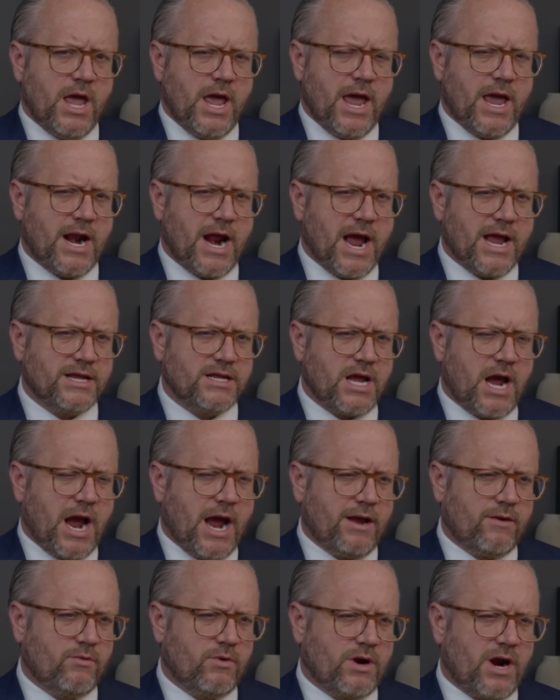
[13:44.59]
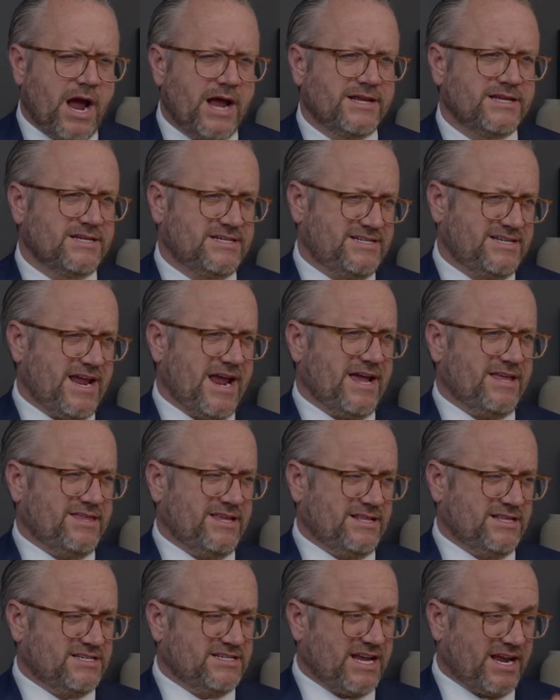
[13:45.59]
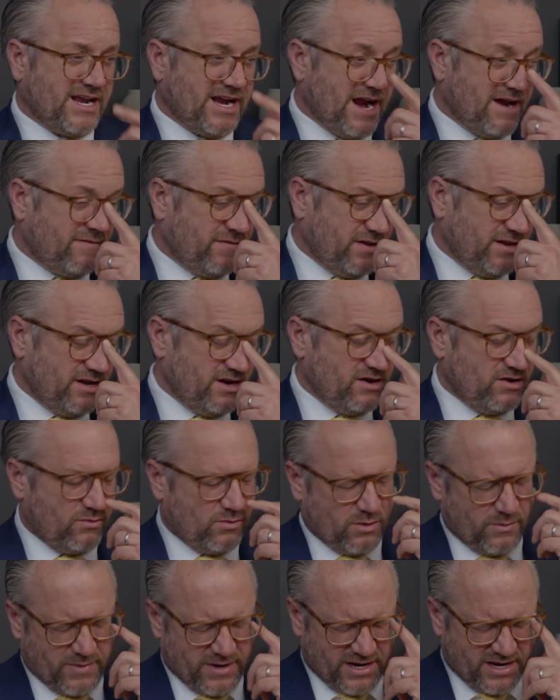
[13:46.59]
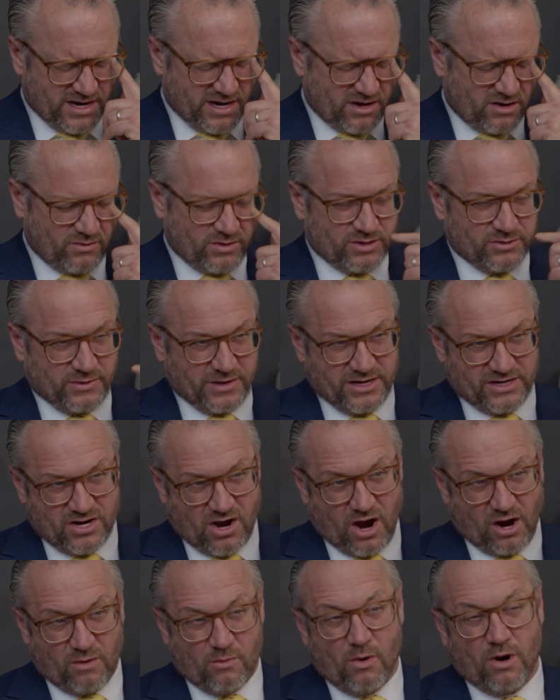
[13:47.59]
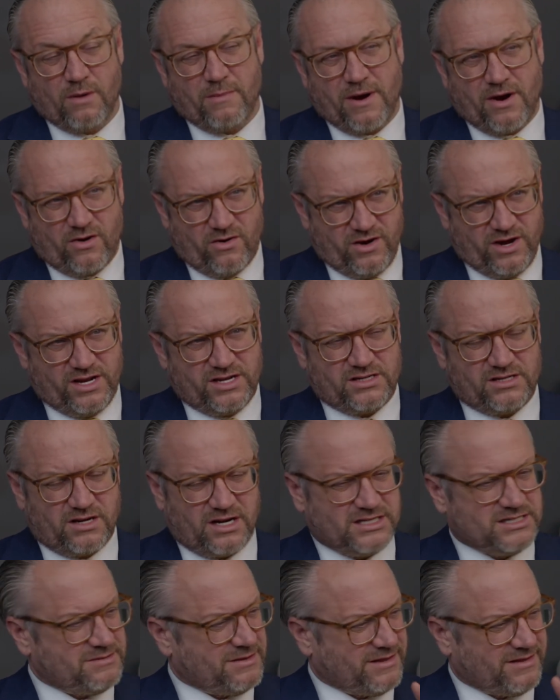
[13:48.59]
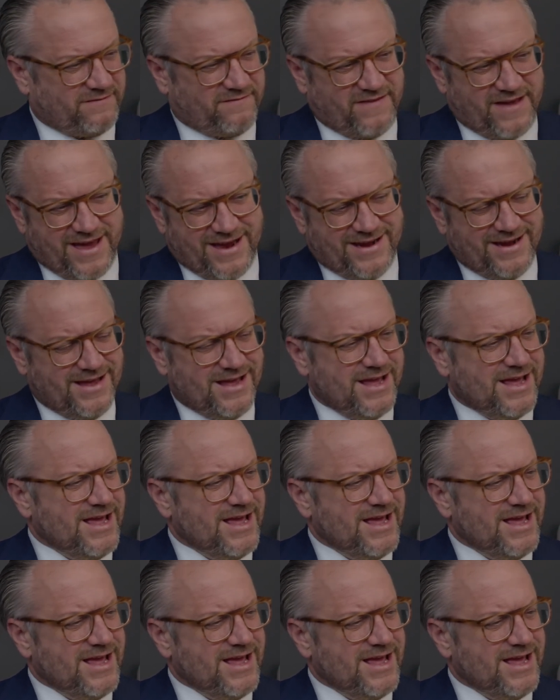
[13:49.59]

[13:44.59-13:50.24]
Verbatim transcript: And I, I would like to say I think the second half of the year will be a year in which we can talk more about earnings and less about the Fed.